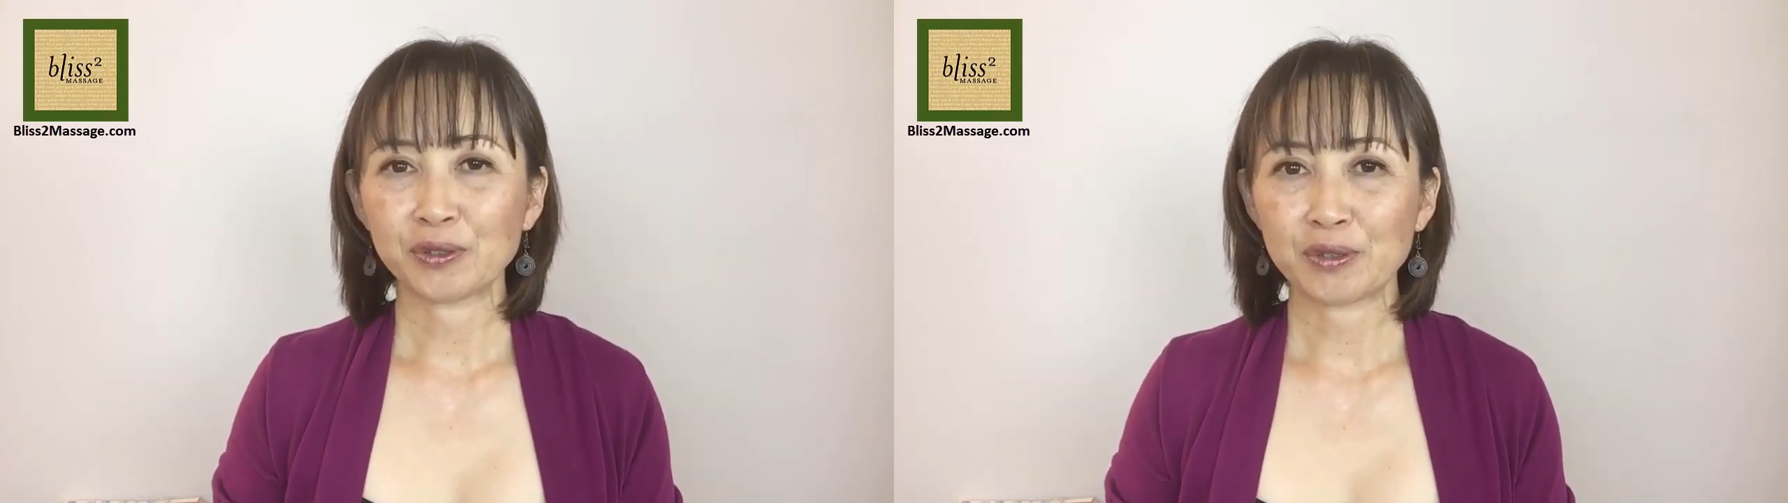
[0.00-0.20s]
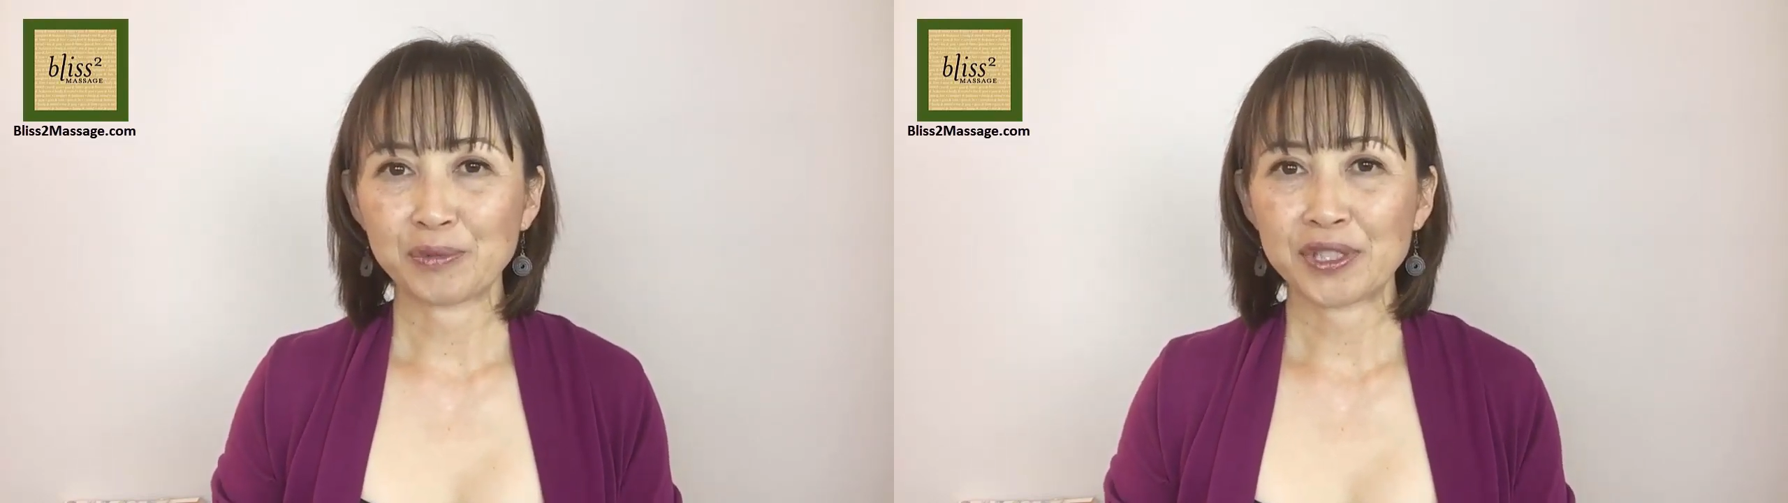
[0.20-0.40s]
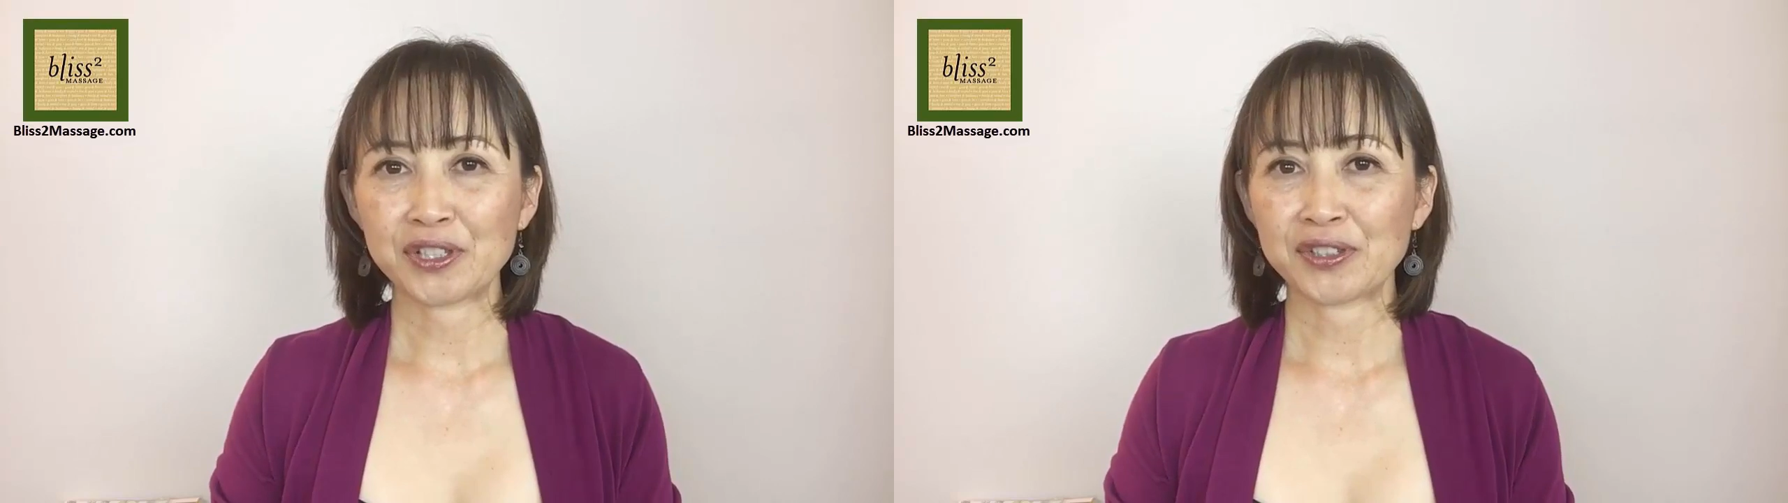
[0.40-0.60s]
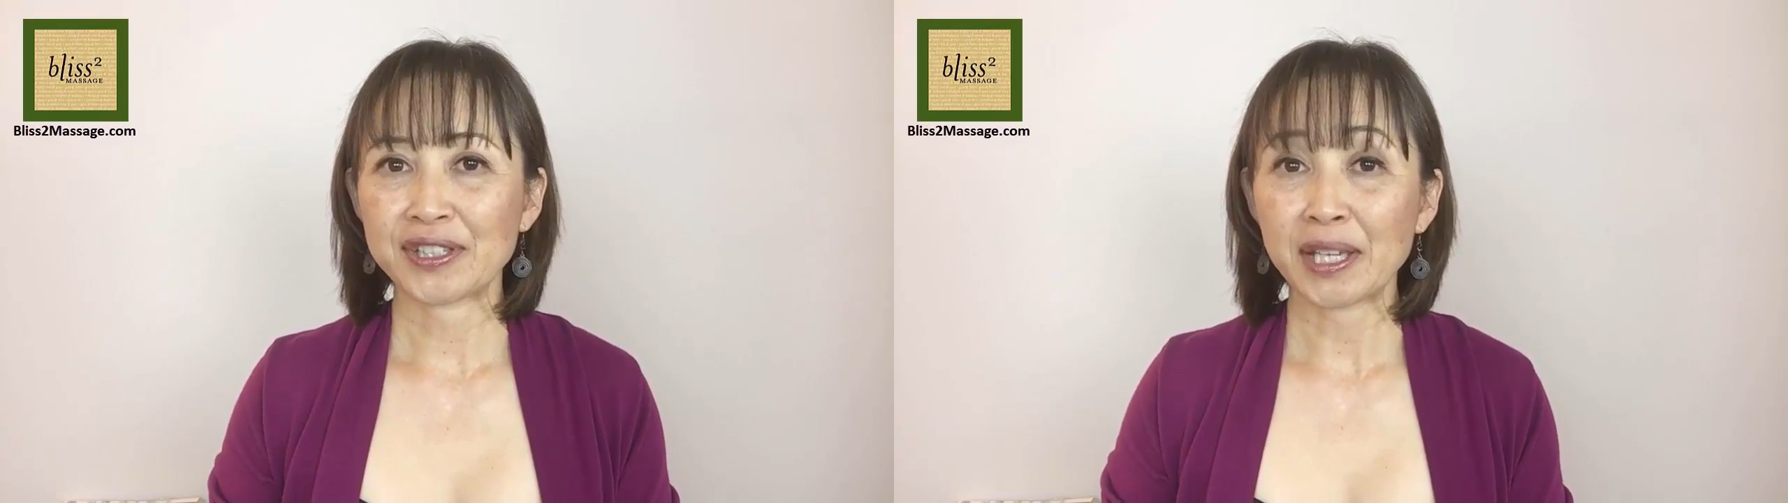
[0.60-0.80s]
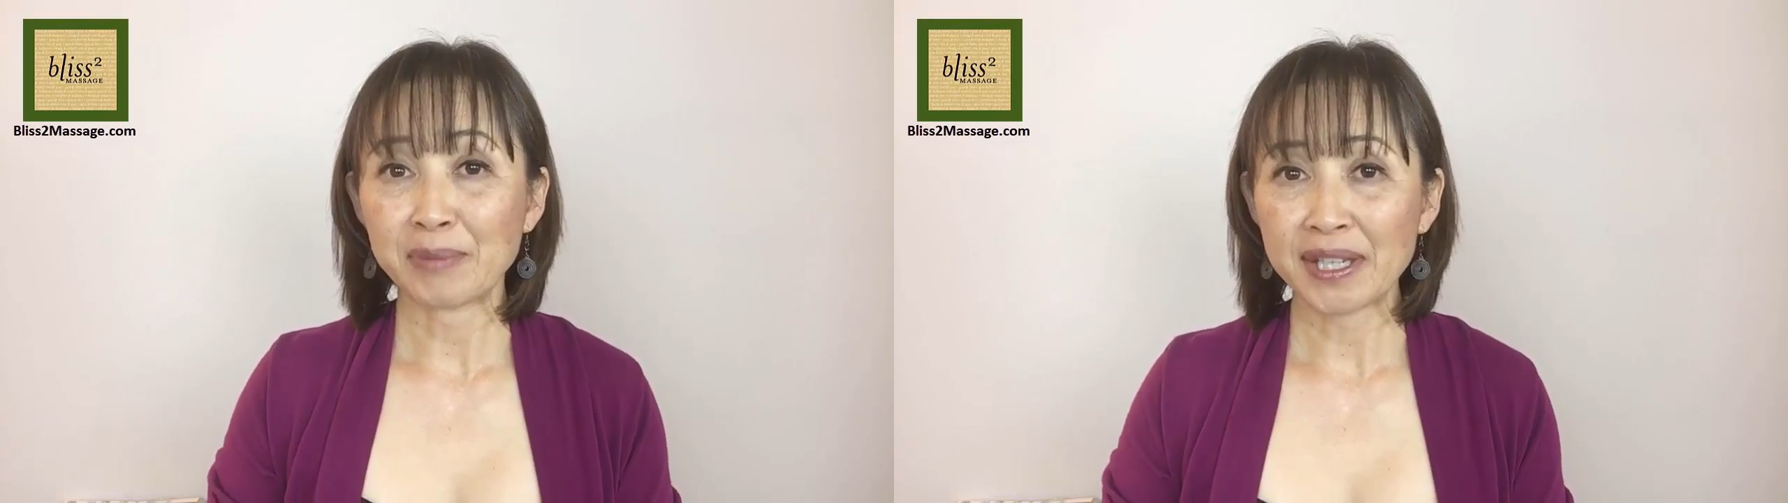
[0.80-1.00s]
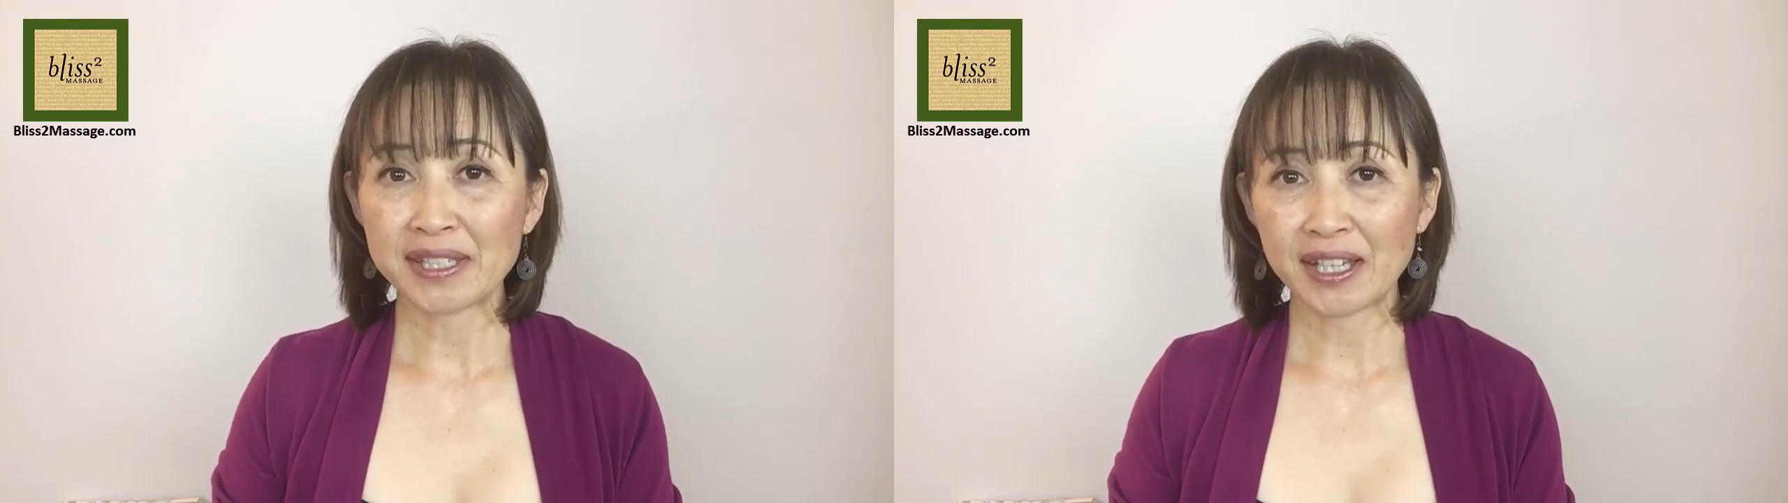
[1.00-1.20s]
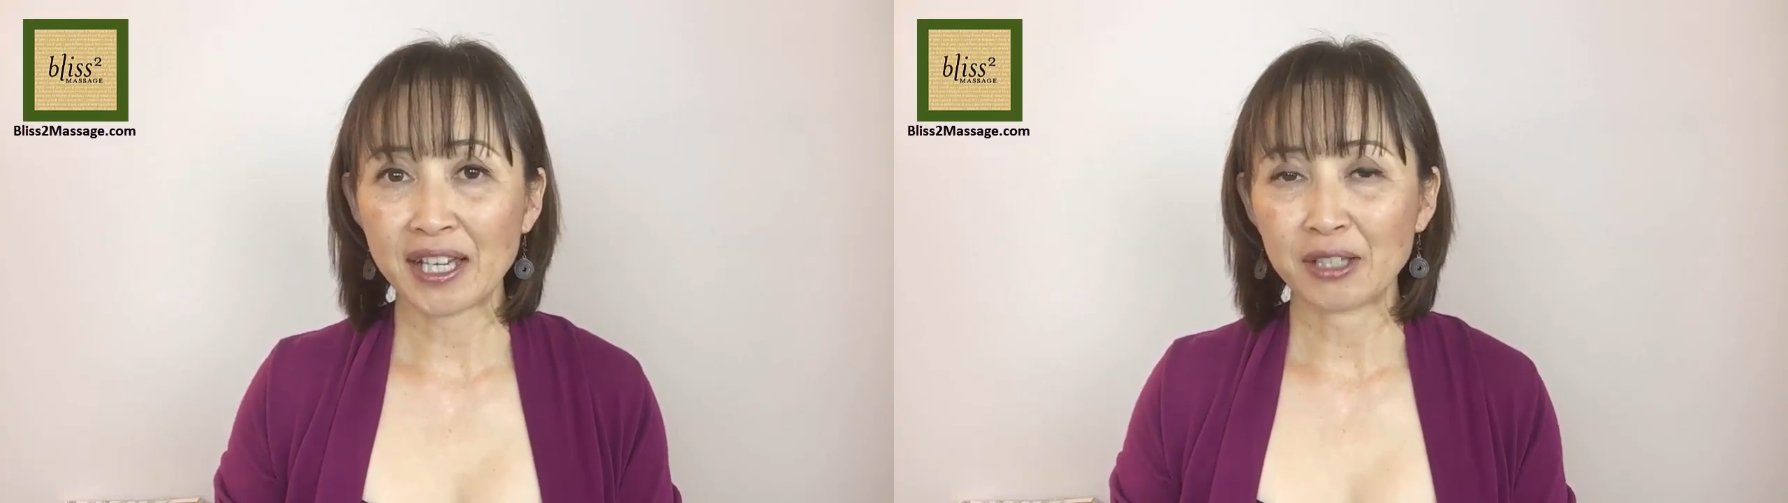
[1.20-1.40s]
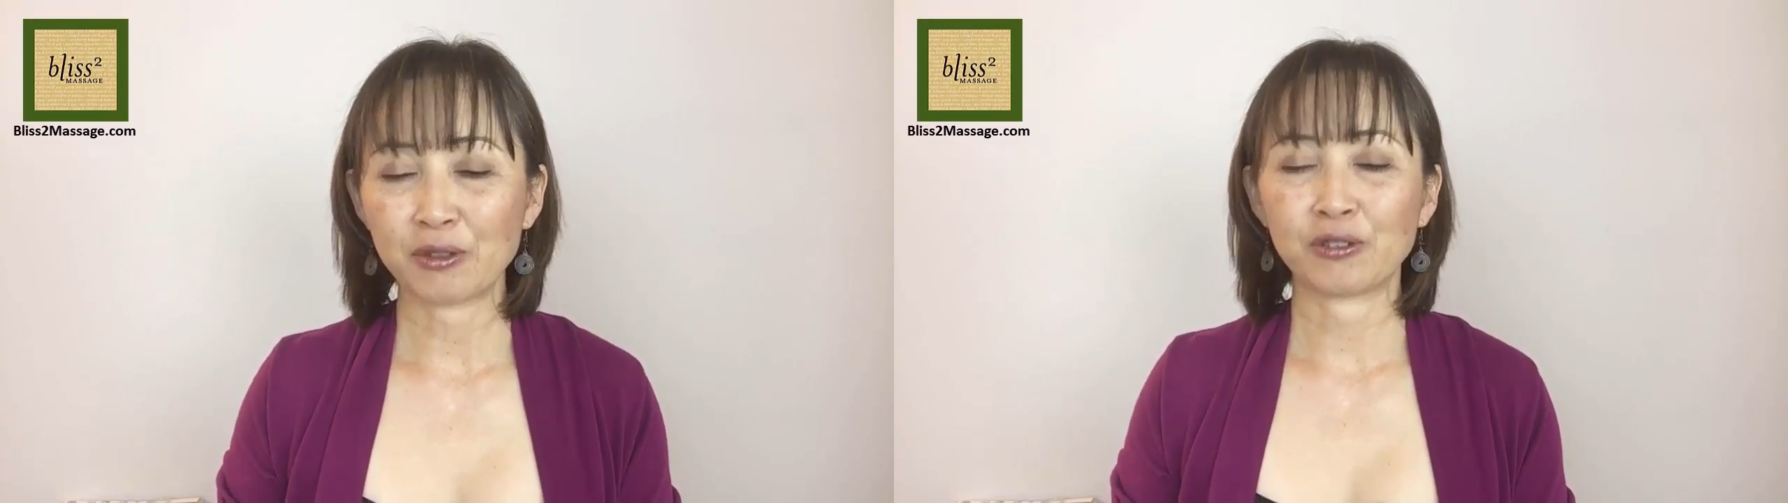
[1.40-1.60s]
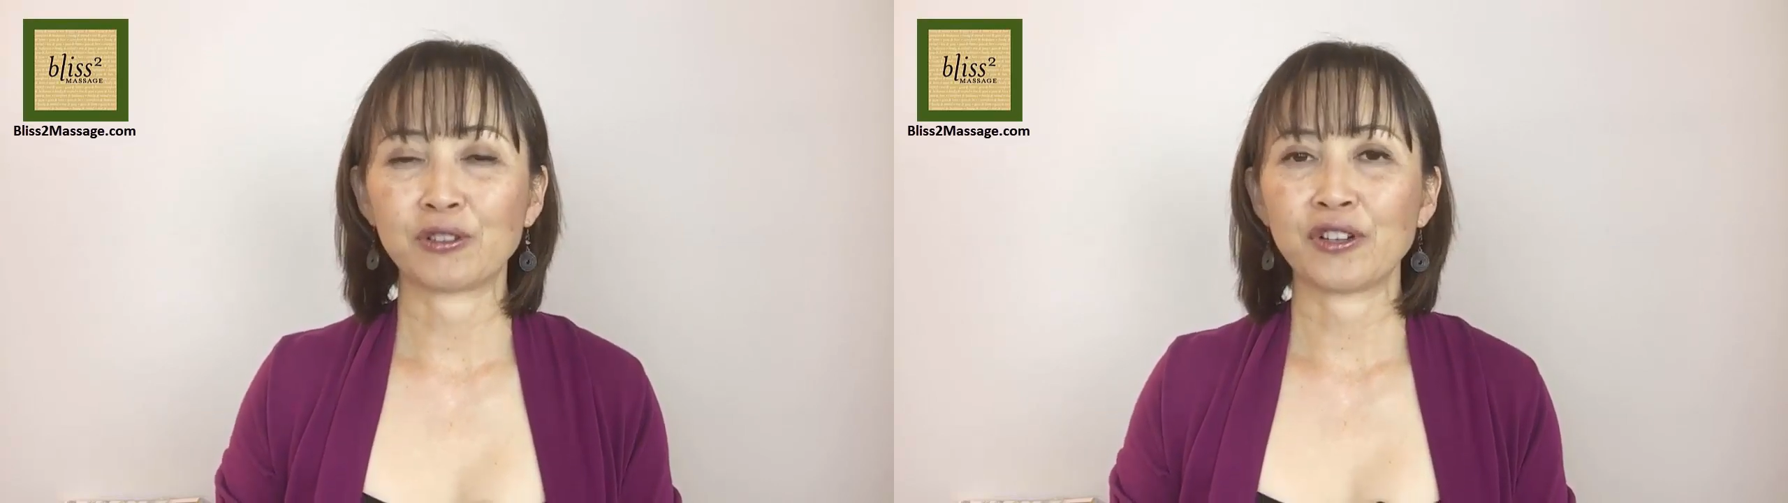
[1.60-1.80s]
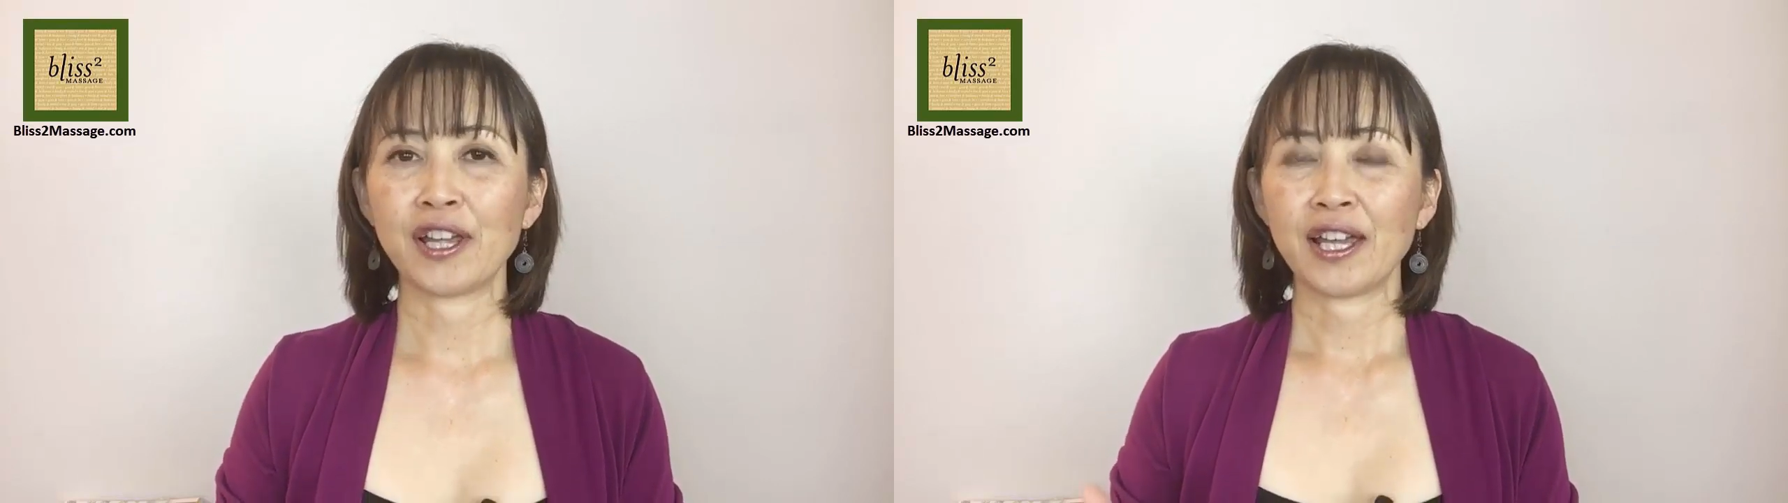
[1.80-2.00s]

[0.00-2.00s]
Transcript: composition side by side, or